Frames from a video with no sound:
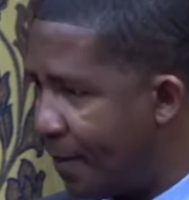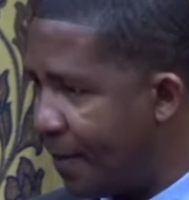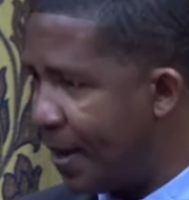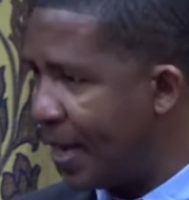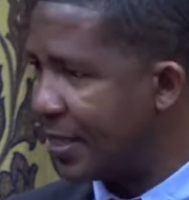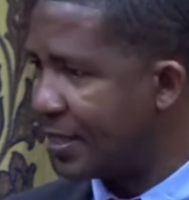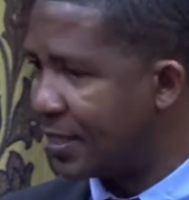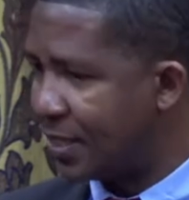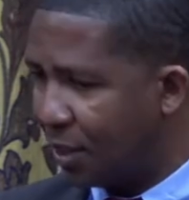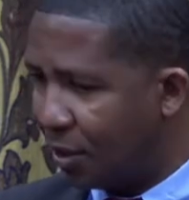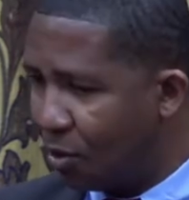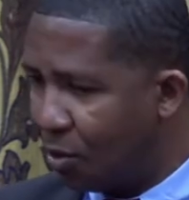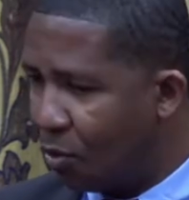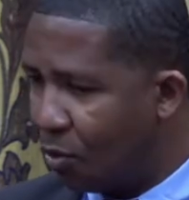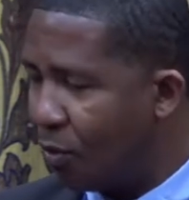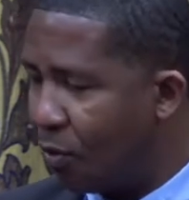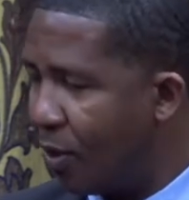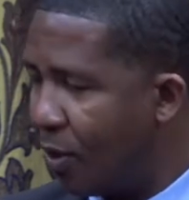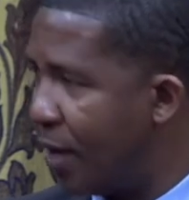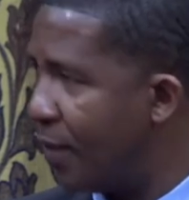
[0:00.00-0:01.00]
I'm asking,
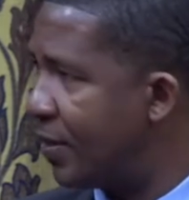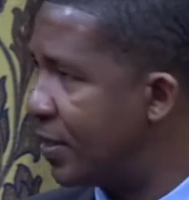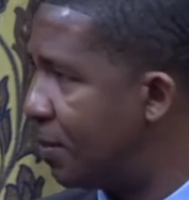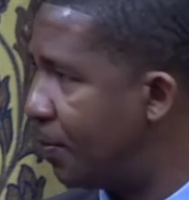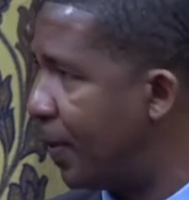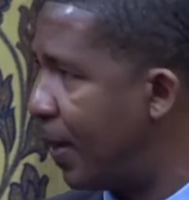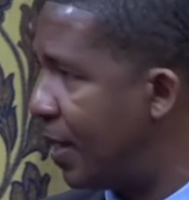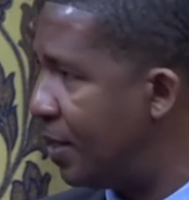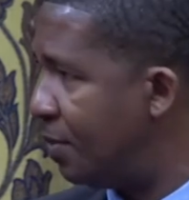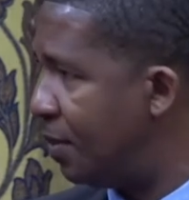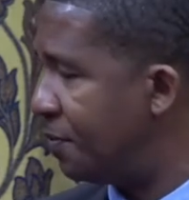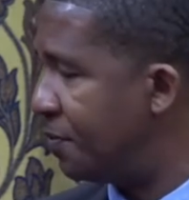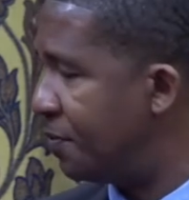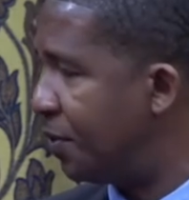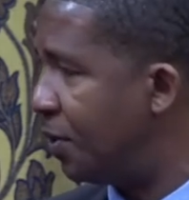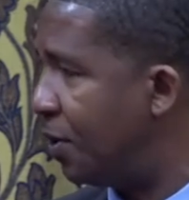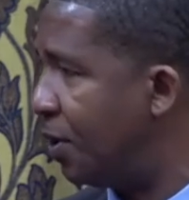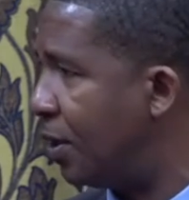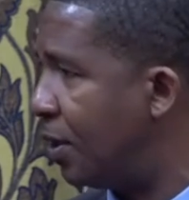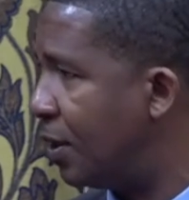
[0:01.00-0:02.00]
where was the plan
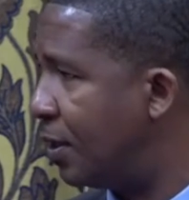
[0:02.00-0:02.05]
before?